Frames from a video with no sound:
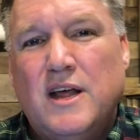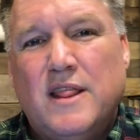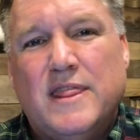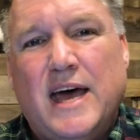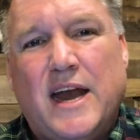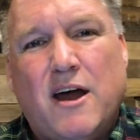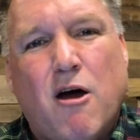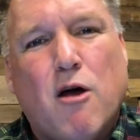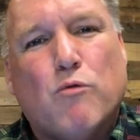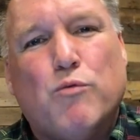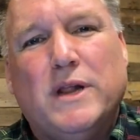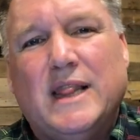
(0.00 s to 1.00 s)
that are
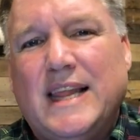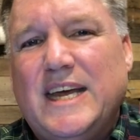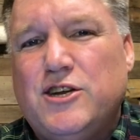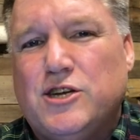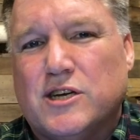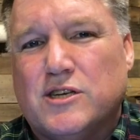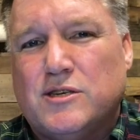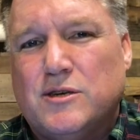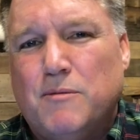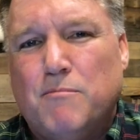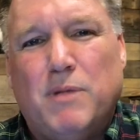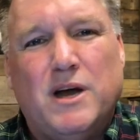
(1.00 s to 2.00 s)
religious
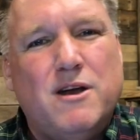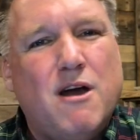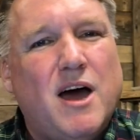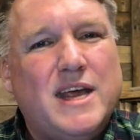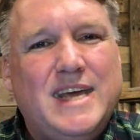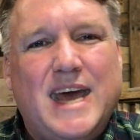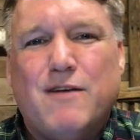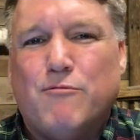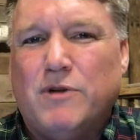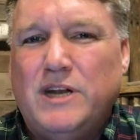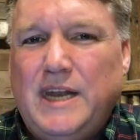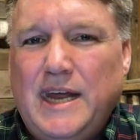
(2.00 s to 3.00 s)
but not yet
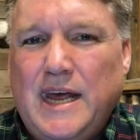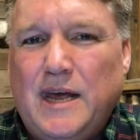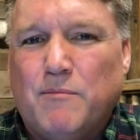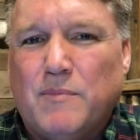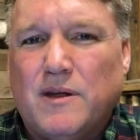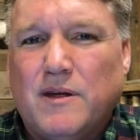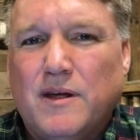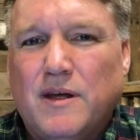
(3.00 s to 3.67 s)
redeemed,